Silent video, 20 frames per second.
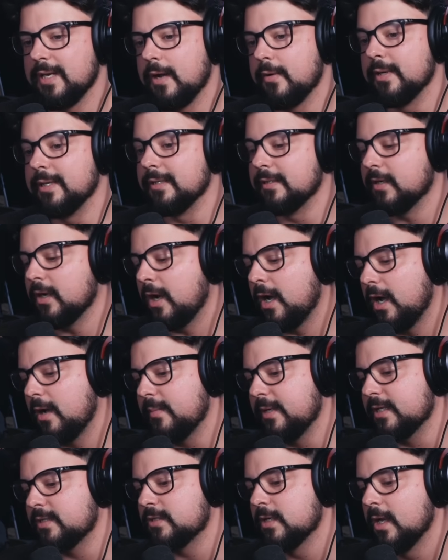Now, in
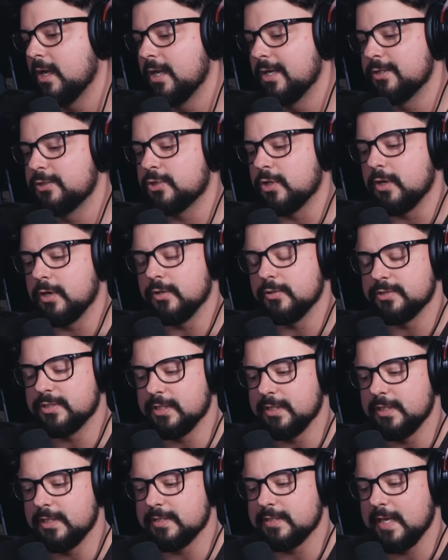comics, Charles
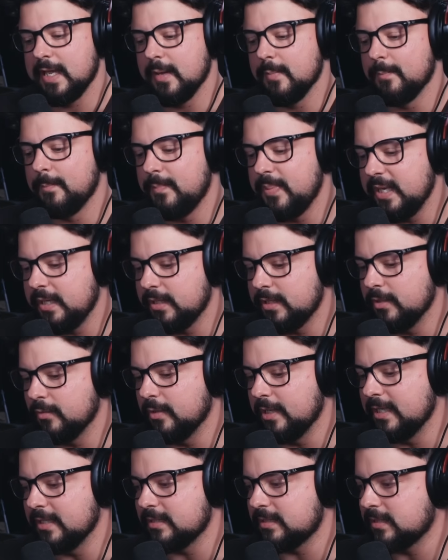is
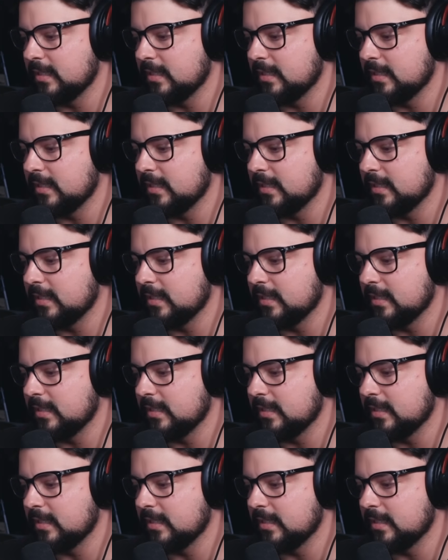ambiguous.